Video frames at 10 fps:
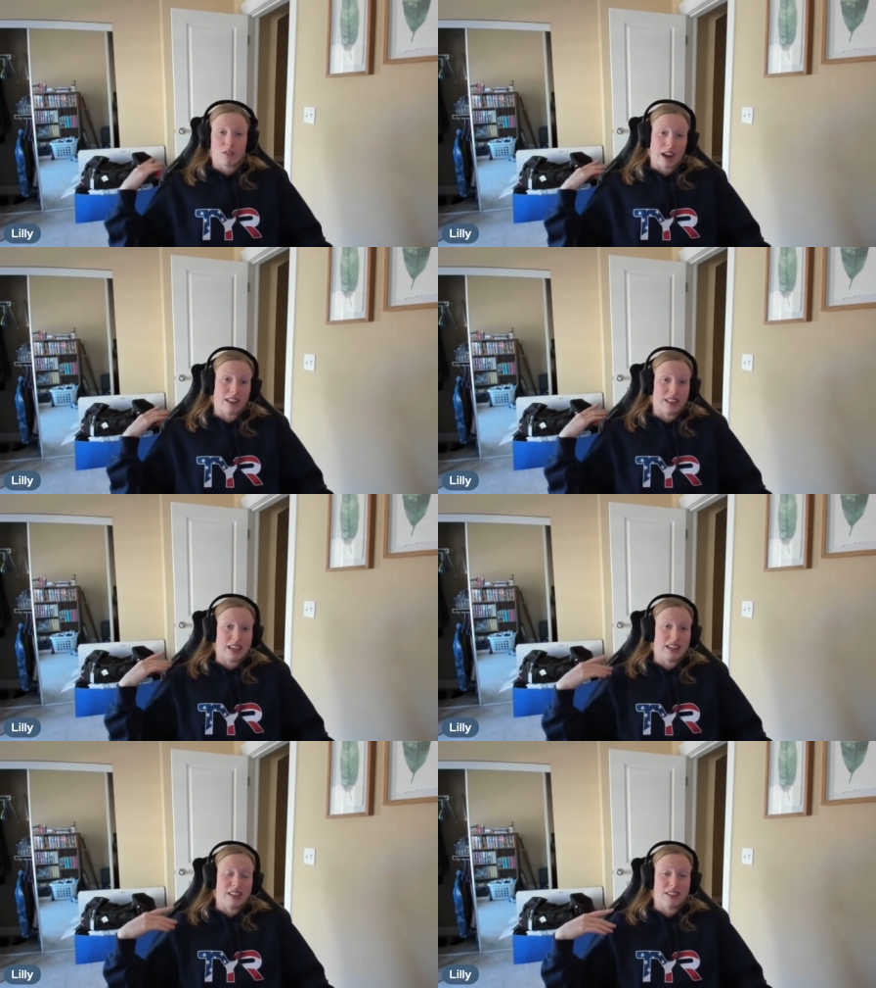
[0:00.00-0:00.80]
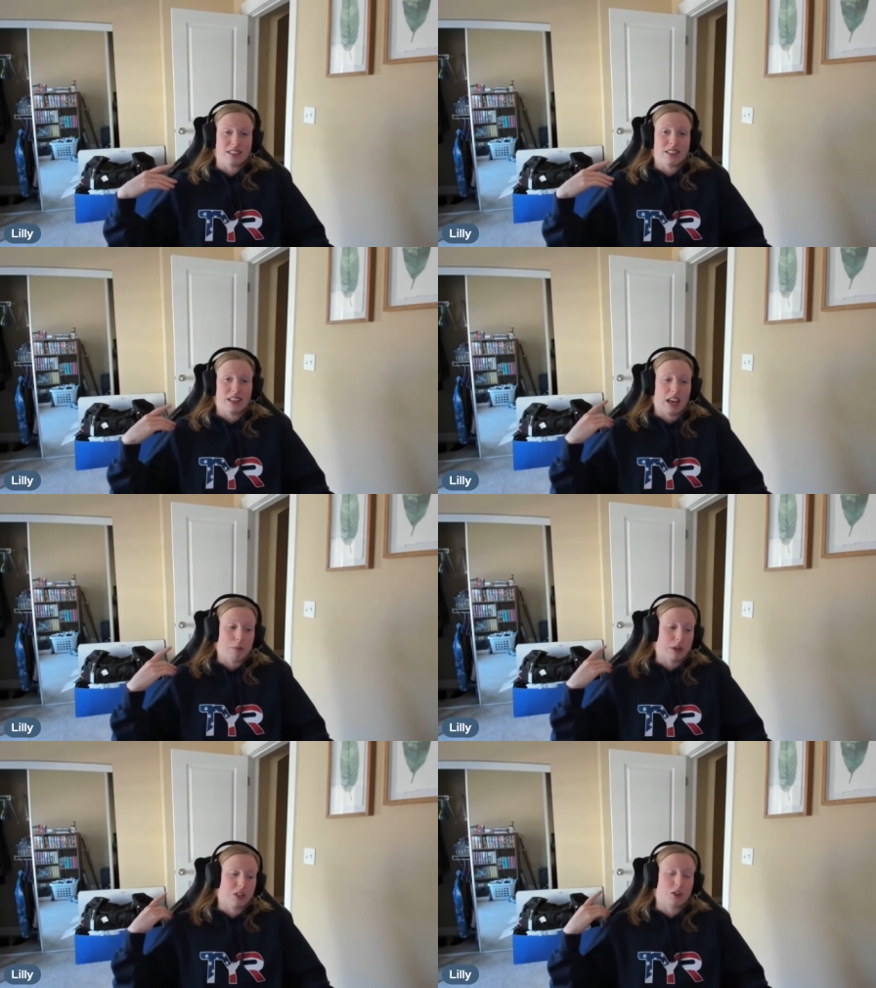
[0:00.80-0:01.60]
right lane is
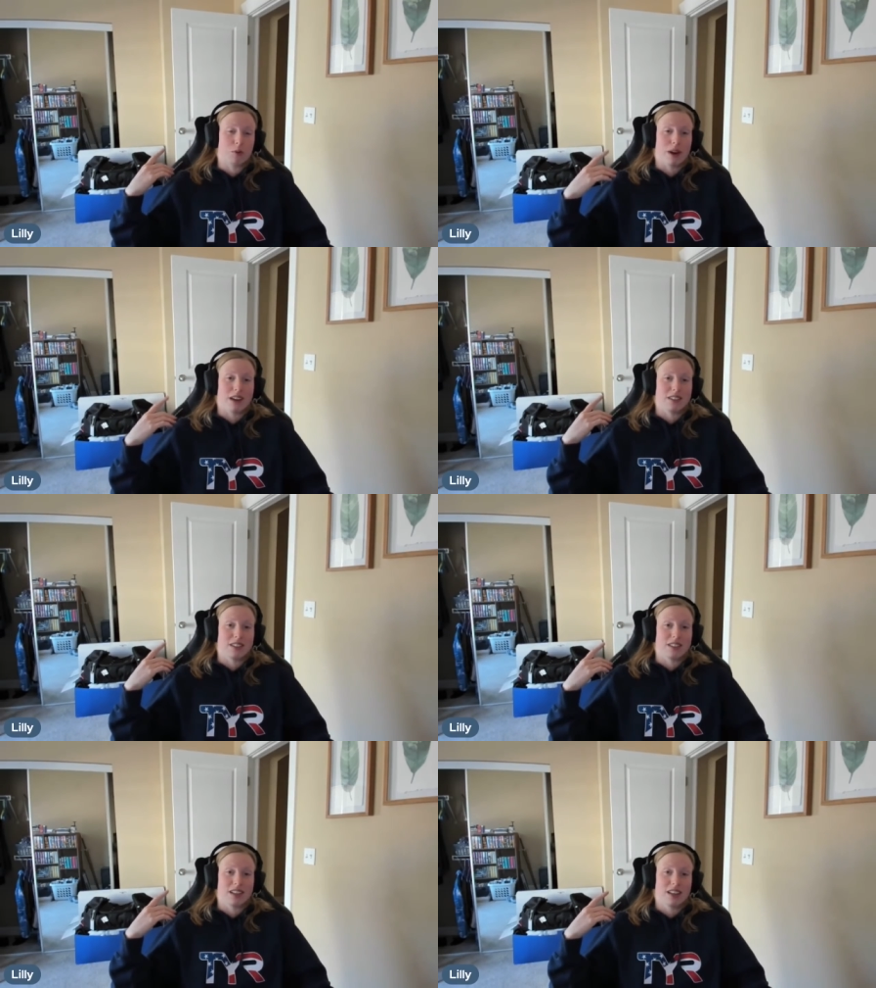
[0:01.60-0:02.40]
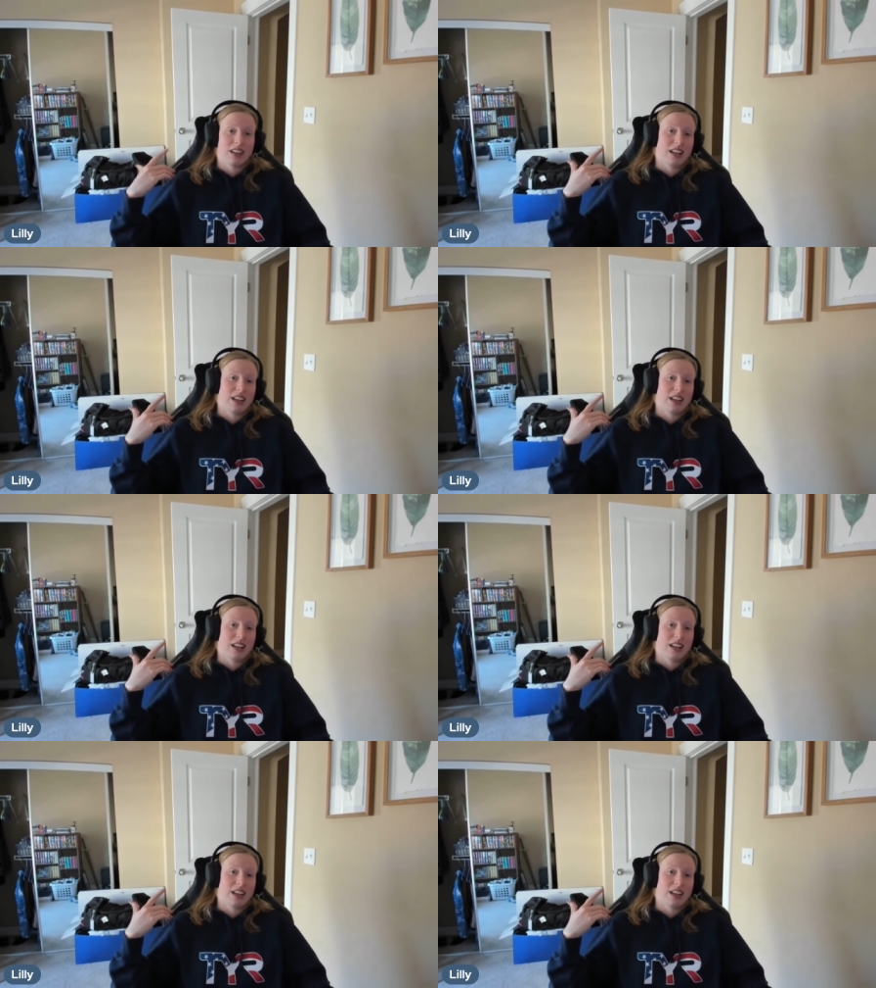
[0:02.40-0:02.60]
at breaststroke practice.